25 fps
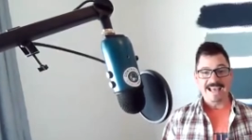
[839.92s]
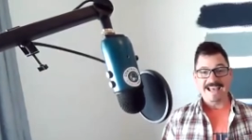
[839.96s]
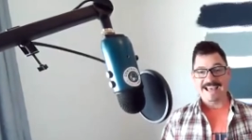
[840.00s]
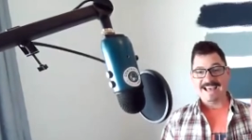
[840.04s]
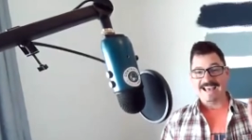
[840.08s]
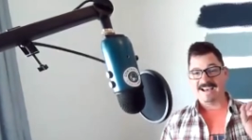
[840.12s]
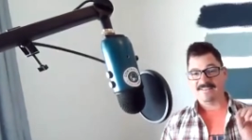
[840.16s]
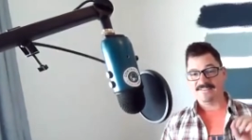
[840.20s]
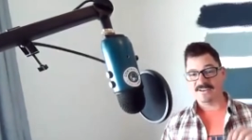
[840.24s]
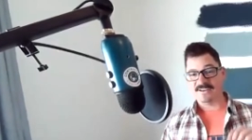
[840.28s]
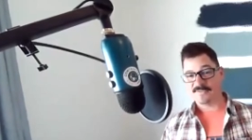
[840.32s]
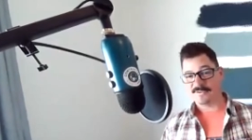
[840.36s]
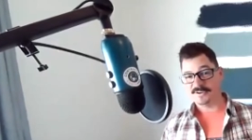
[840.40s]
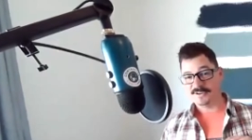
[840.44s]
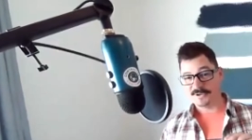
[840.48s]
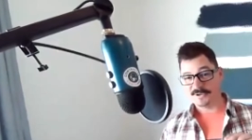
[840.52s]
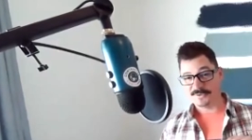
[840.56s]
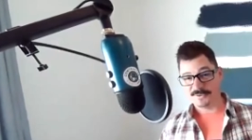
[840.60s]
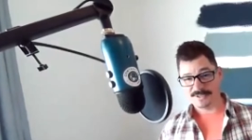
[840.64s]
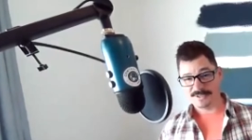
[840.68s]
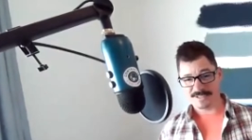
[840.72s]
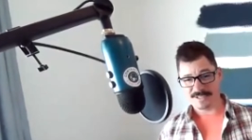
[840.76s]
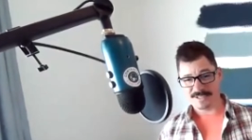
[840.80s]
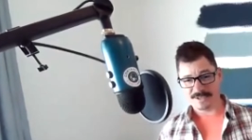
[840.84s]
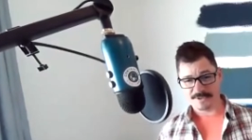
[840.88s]
Have you ever dealt
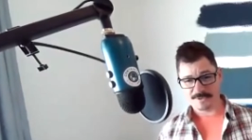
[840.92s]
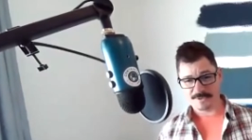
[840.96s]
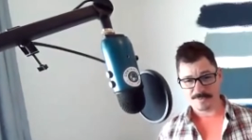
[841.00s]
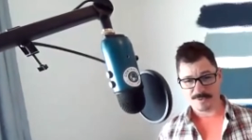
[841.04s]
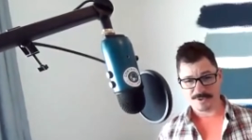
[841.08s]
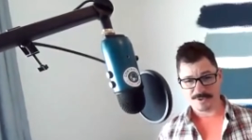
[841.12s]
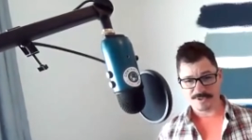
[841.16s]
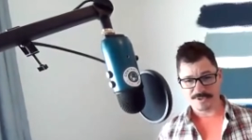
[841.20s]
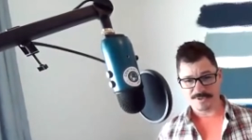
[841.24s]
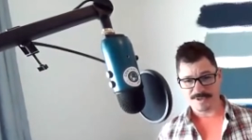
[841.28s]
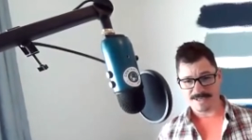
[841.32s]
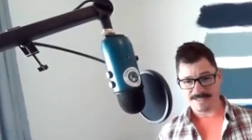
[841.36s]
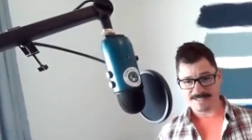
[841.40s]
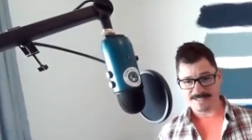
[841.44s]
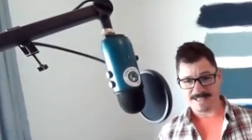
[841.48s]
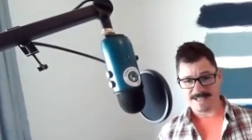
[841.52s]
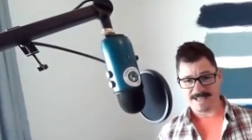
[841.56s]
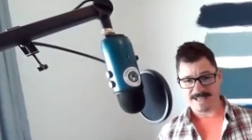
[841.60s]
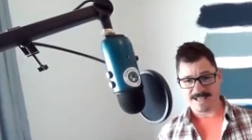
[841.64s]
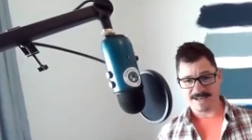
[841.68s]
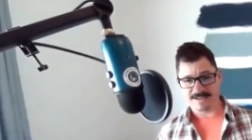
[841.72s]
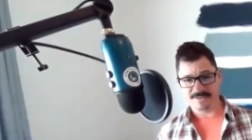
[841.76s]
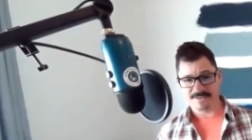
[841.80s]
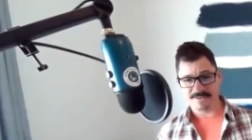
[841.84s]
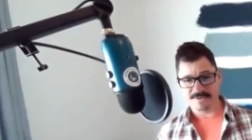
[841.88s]
with a salesperson who has that
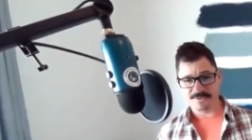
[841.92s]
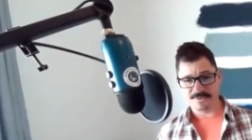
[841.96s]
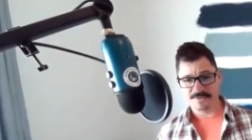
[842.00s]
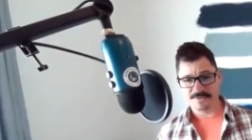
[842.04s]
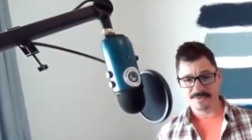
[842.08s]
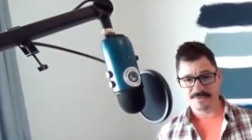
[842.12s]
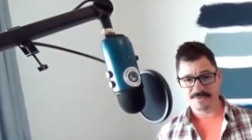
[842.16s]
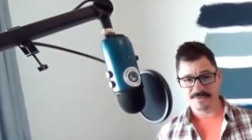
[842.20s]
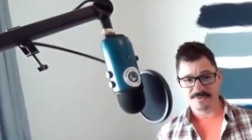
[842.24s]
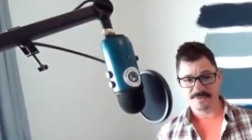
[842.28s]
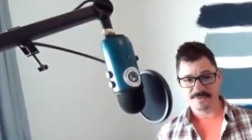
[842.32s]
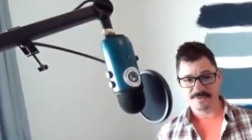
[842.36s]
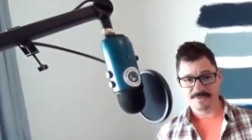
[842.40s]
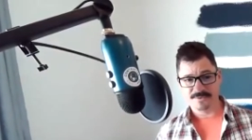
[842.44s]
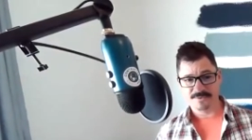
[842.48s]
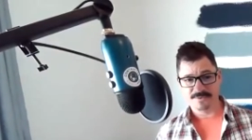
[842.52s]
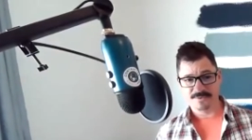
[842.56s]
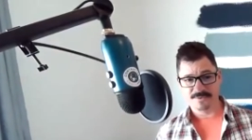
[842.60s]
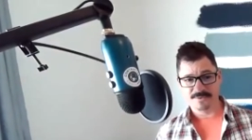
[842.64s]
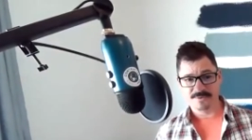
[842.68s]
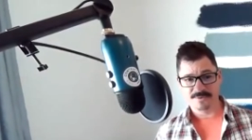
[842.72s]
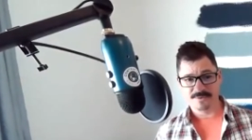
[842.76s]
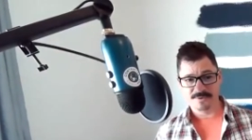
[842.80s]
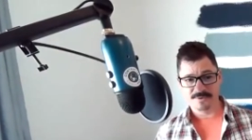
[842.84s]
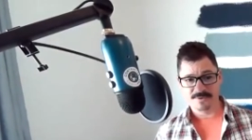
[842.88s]
attitude?
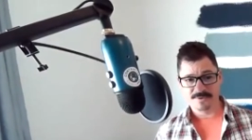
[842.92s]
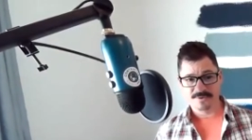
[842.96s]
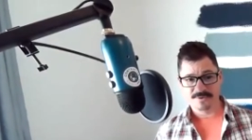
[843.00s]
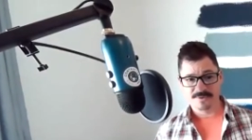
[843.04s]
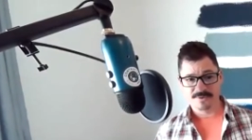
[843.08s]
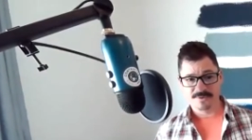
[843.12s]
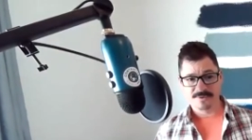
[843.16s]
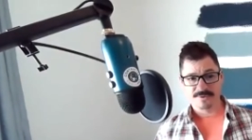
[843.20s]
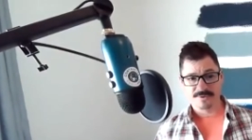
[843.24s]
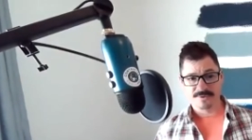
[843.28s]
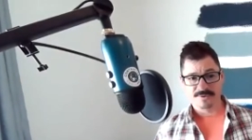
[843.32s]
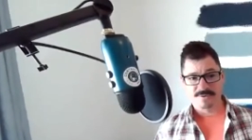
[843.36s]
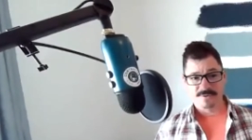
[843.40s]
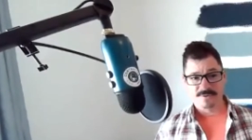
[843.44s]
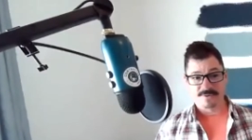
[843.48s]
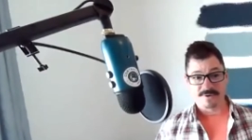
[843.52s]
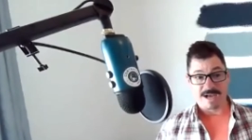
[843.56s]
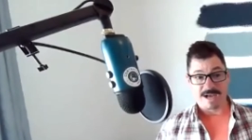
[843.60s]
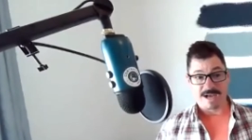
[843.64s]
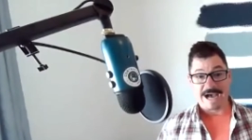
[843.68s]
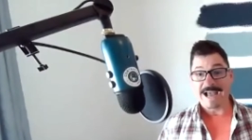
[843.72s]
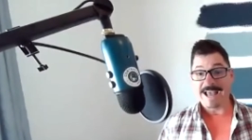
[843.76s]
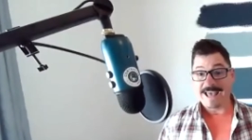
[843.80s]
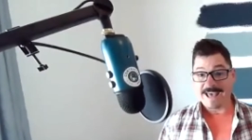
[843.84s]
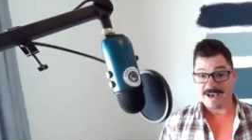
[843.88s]

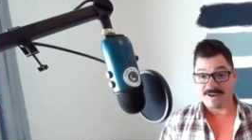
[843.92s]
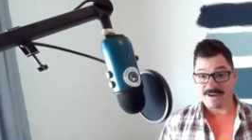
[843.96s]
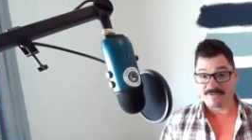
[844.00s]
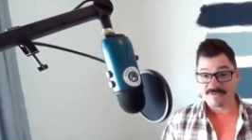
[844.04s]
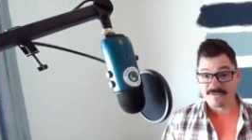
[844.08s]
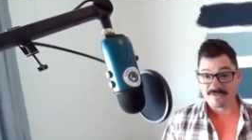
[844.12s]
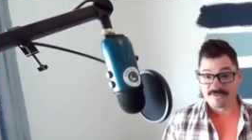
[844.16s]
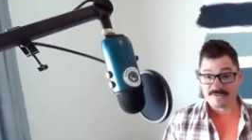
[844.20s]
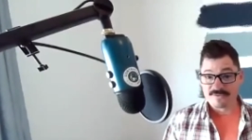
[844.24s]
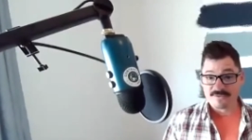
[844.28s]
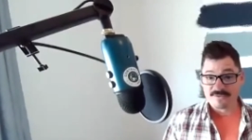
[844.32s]
I have.